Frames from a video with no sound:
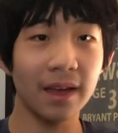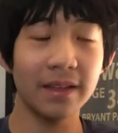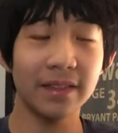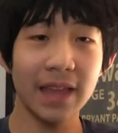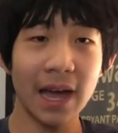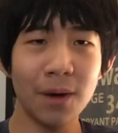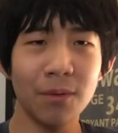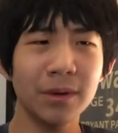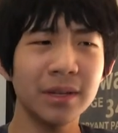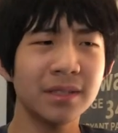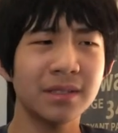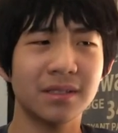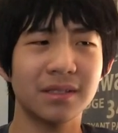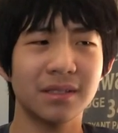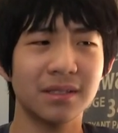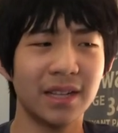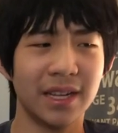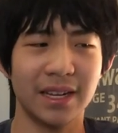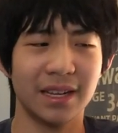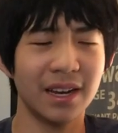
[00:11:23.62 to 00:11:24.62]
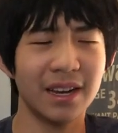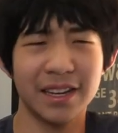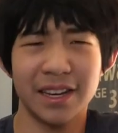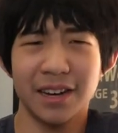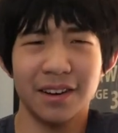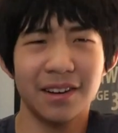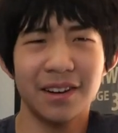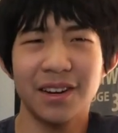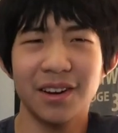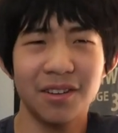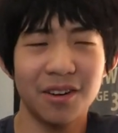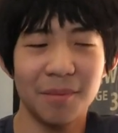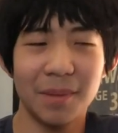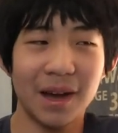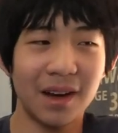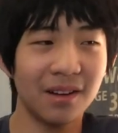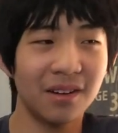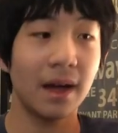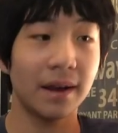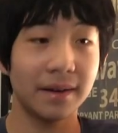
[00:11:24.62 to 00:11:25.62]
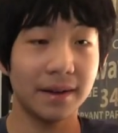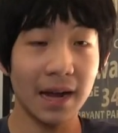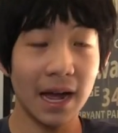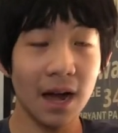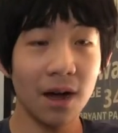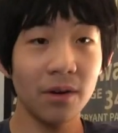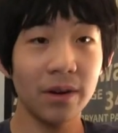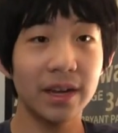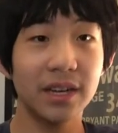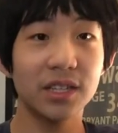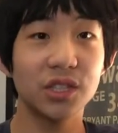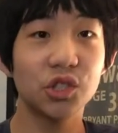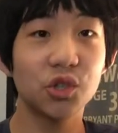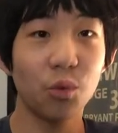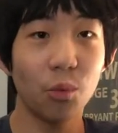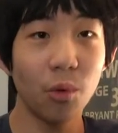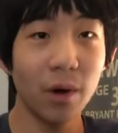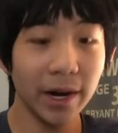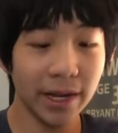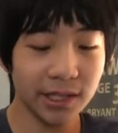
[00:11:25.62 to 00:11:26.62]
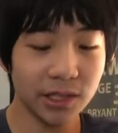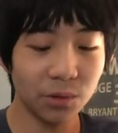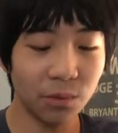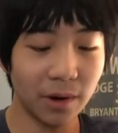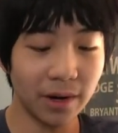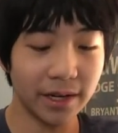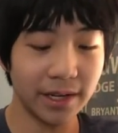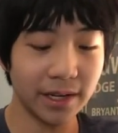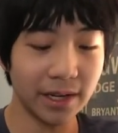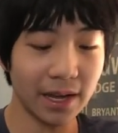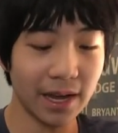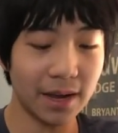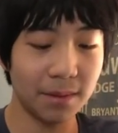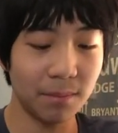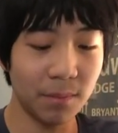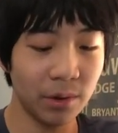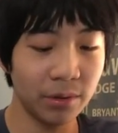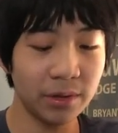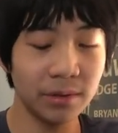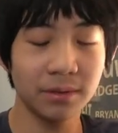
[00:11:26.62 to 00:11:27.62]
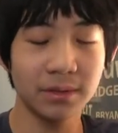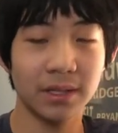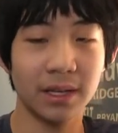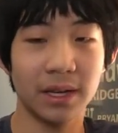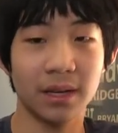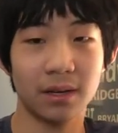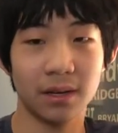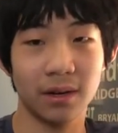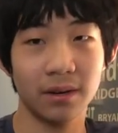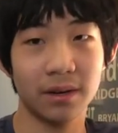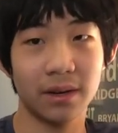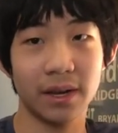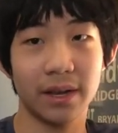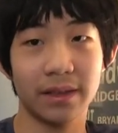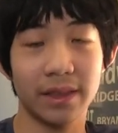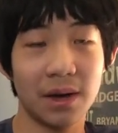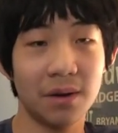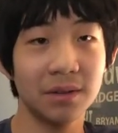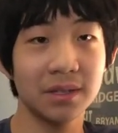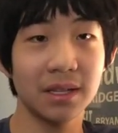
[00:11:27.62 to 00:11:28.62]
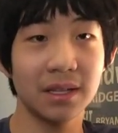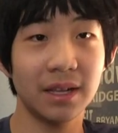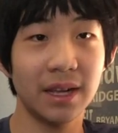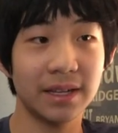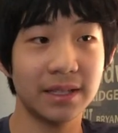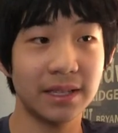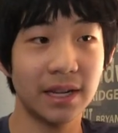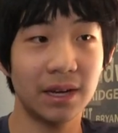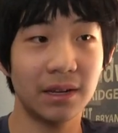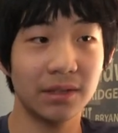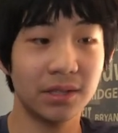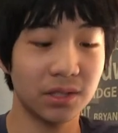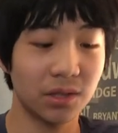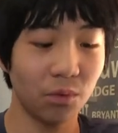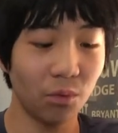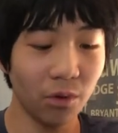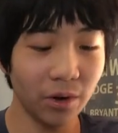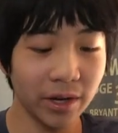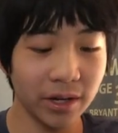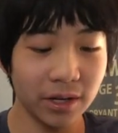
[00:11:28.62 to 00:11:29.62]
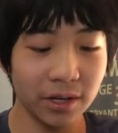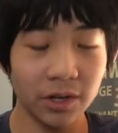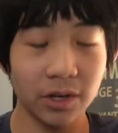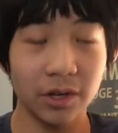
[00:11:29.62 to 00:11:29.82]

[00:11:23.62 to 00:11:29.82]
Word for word: That was like a year ago about. Now it is 2020 and MoYu's like, okay, that was a letdown, so we're gonna